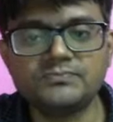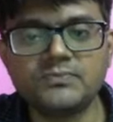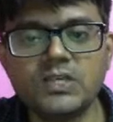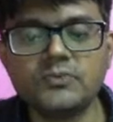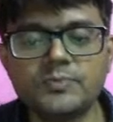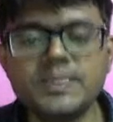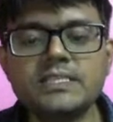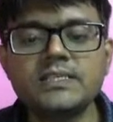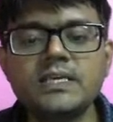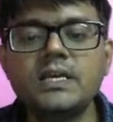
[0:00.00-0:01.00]
Which
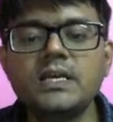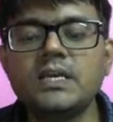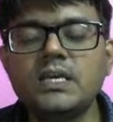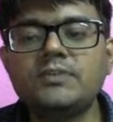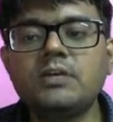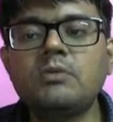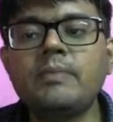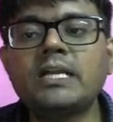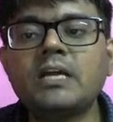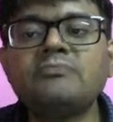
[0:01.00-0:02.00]
means if the
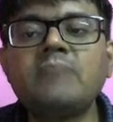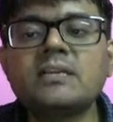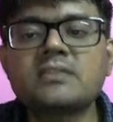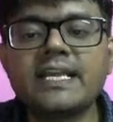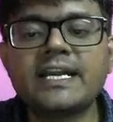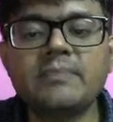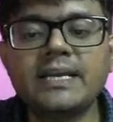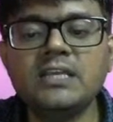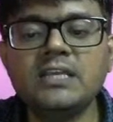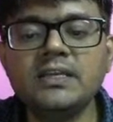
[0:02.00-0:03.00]
moment of mass created by
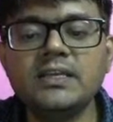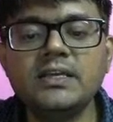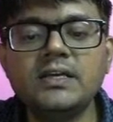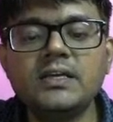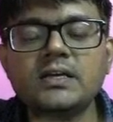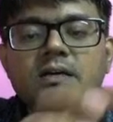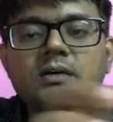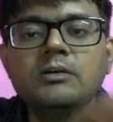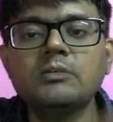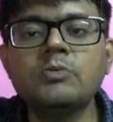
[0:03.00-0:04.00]
the
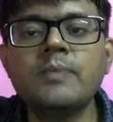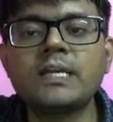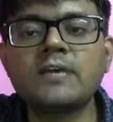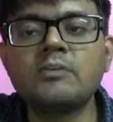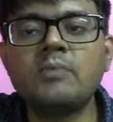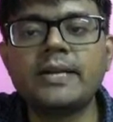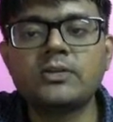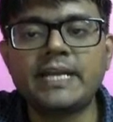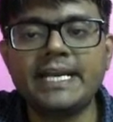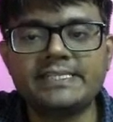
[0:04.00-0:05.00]
movement of the boy to the
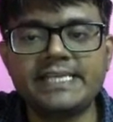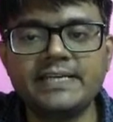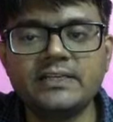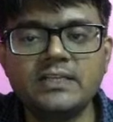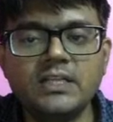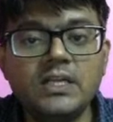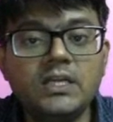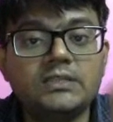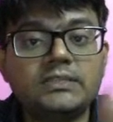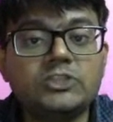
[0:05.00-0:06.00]
right side,
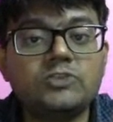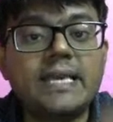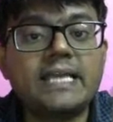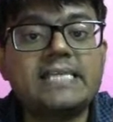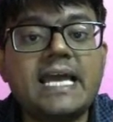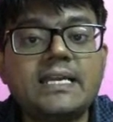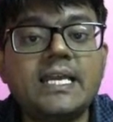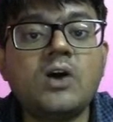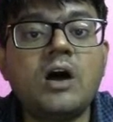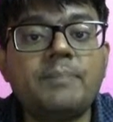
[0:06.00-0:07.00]
that should be exactly
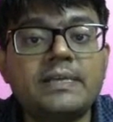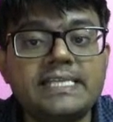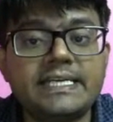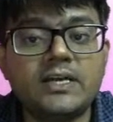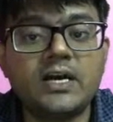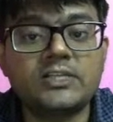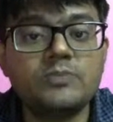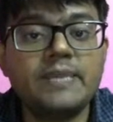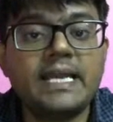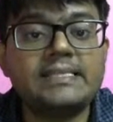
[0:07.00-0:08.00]
compensated, or it should be
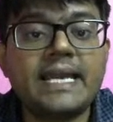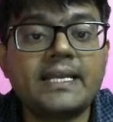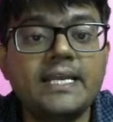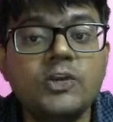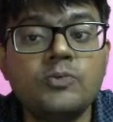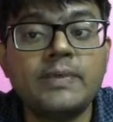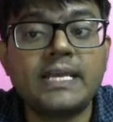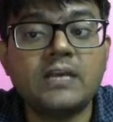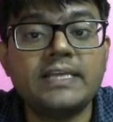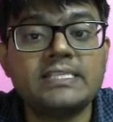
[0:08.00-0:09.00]
exactly numerical
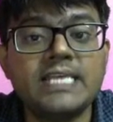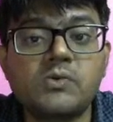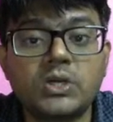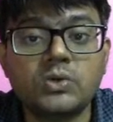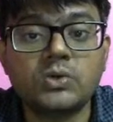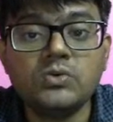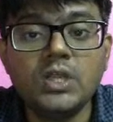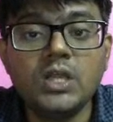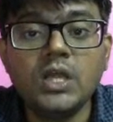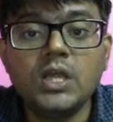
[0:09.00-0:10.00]
wise equal to
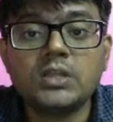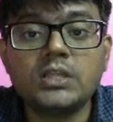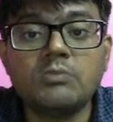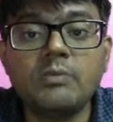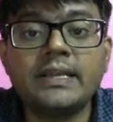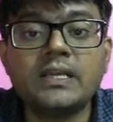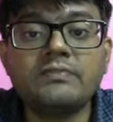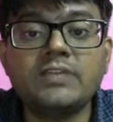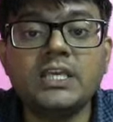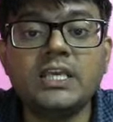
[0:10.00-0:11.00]
the moment of
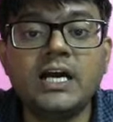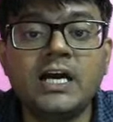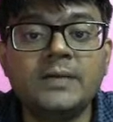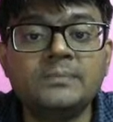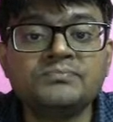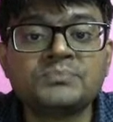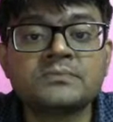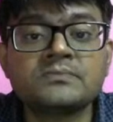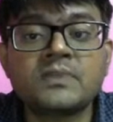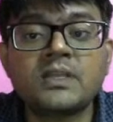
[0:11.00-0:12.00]
the
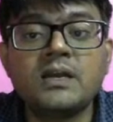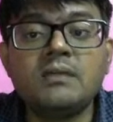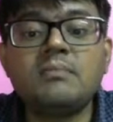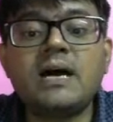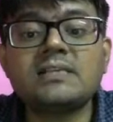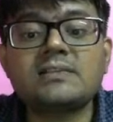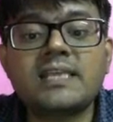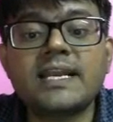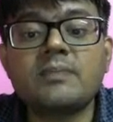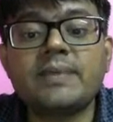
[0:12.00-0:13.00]
mass
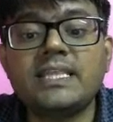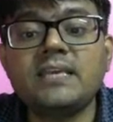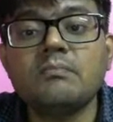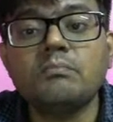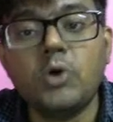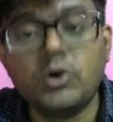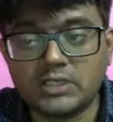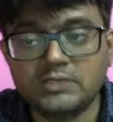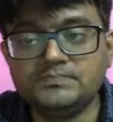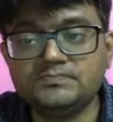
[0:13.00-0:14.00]
created by the boat.
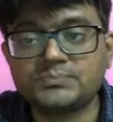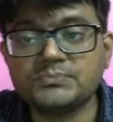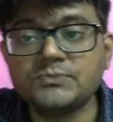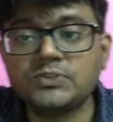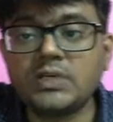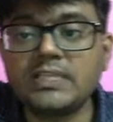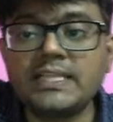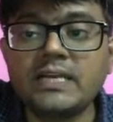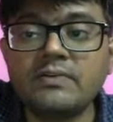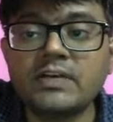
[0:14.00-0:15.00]
so adula
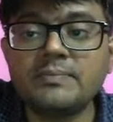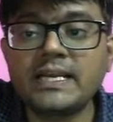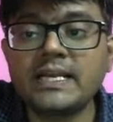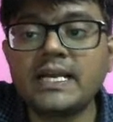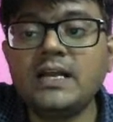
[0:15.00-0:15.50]
enna varudhu parunga